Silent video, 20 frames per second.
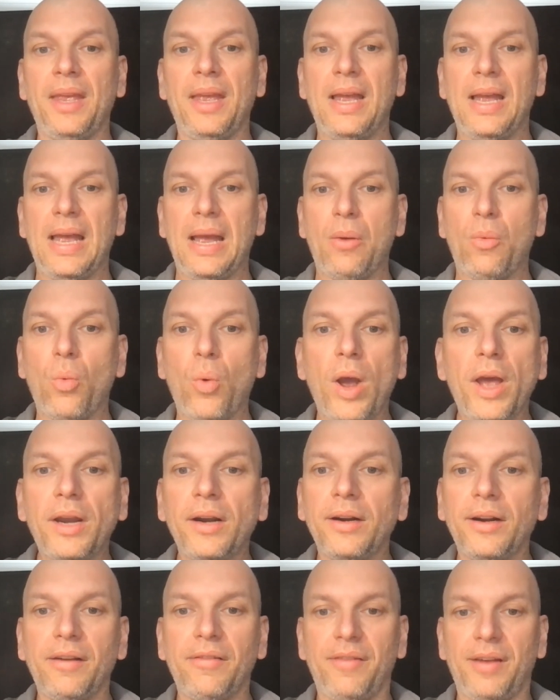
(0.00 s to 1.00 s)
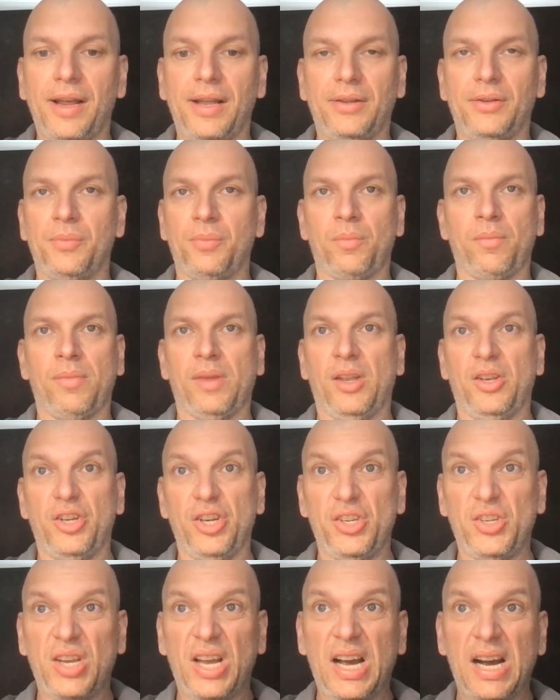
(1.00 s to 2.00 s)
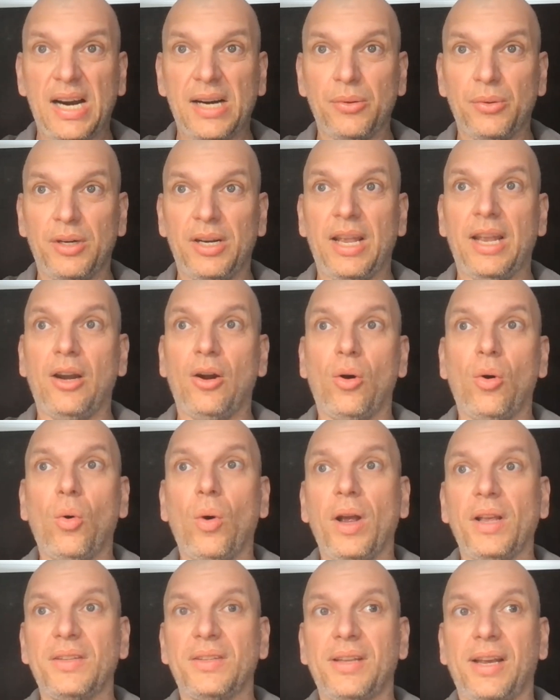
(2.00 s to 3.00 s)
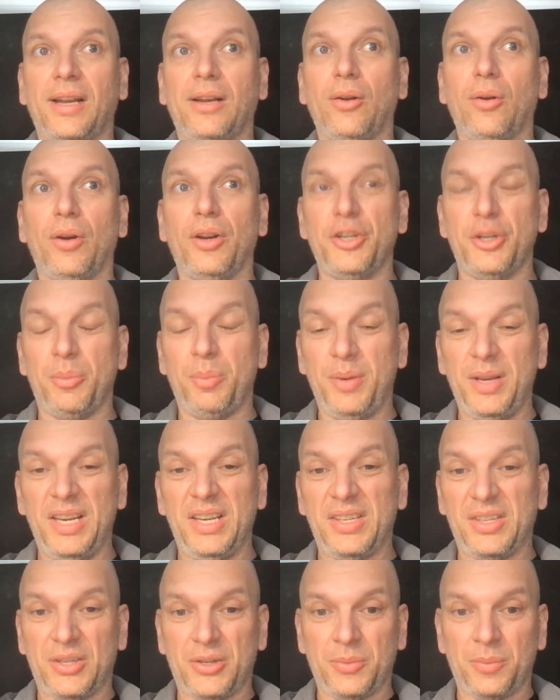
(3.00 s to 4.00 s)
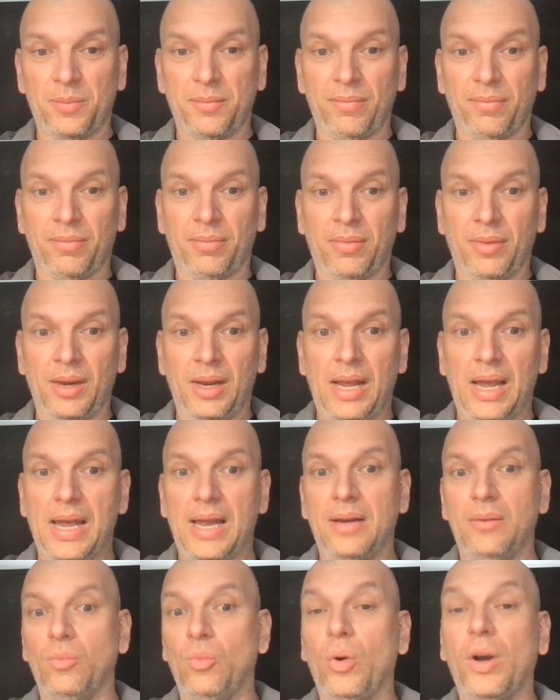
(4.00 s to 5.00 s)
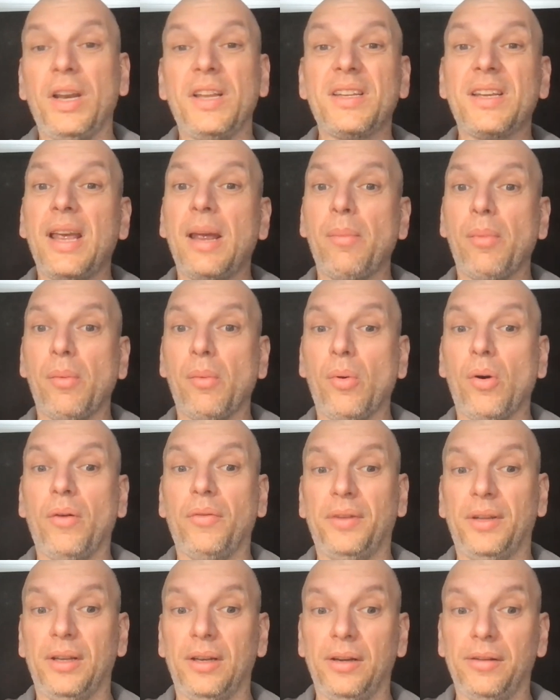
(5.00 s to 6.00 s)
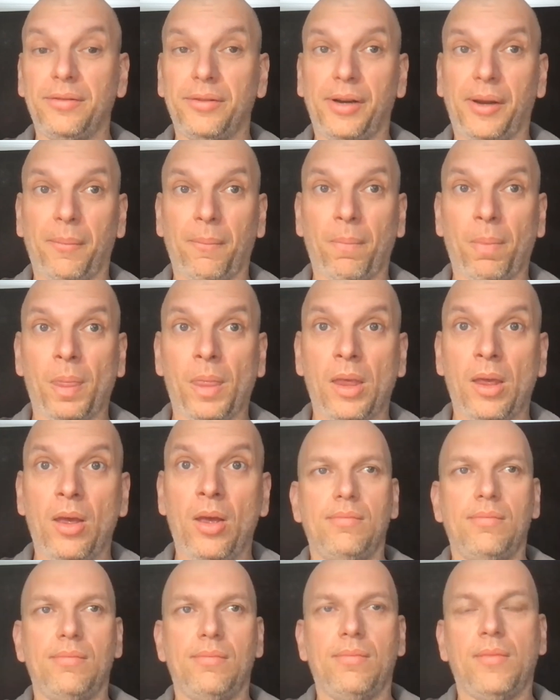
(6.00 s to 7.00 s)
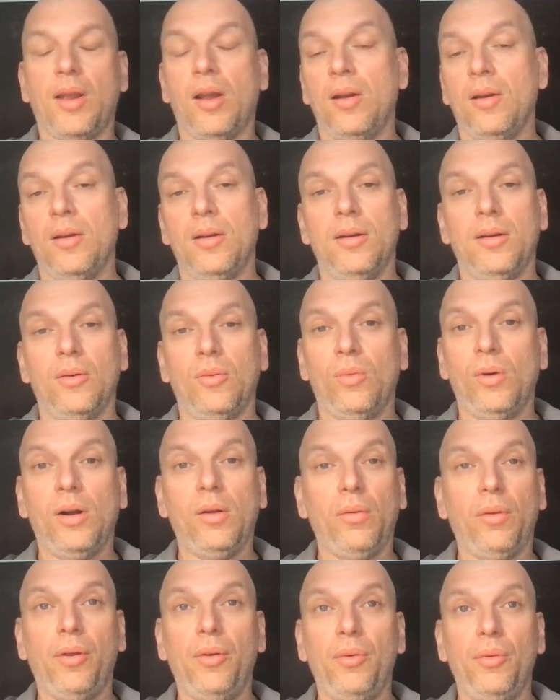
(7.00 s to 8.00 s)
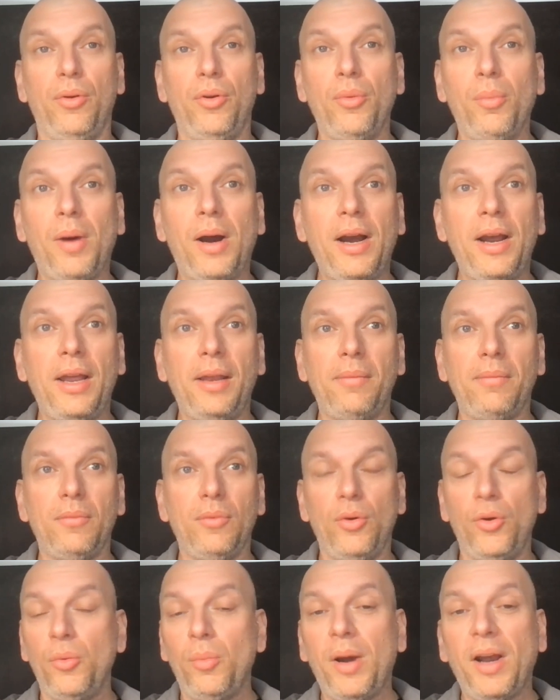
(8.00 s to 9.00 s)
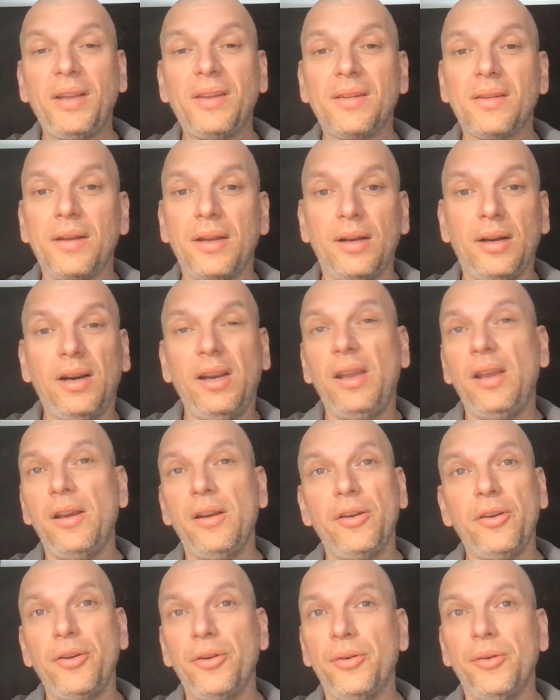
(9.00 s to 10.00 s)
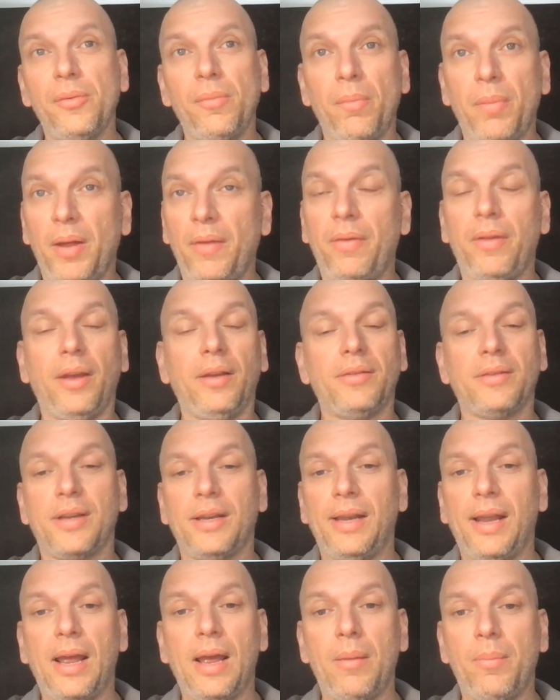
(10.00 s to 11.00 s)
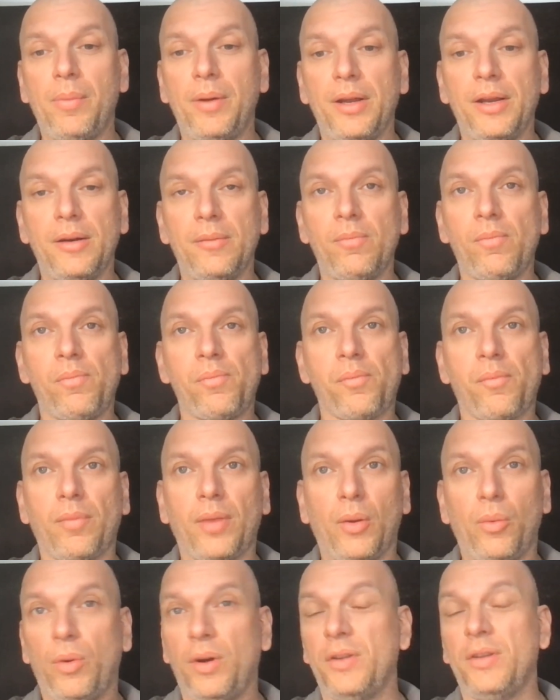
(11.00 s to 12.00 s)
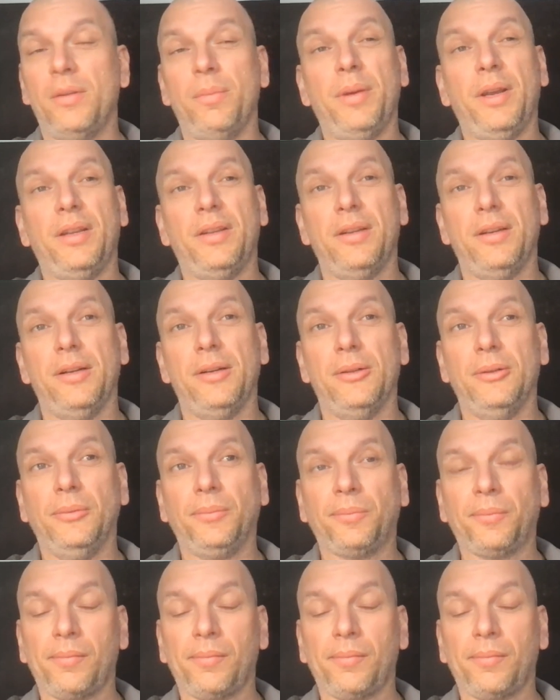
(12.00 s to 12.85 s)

weather event, just hardware and OS technology piece and what is capable of delivering. Well, you might say, I hear you, bad things can happen. What is the big deal?